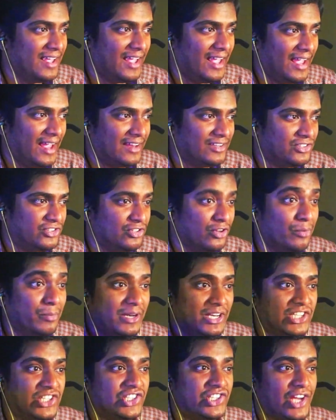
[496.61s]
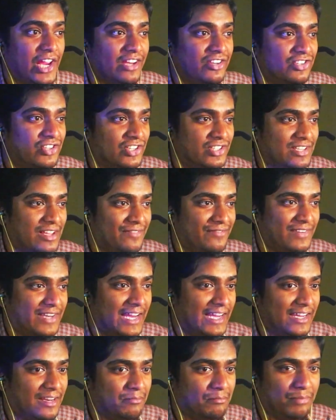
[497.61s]
and so many changes have
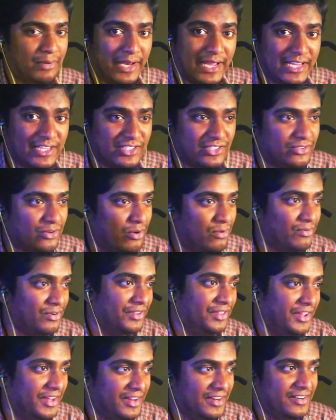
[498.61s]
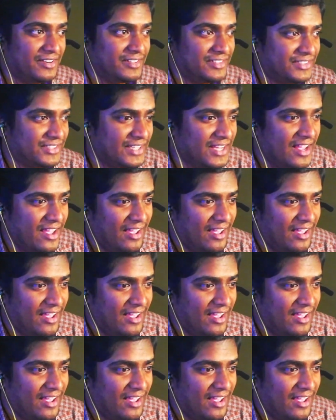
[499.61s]
taken place over the years,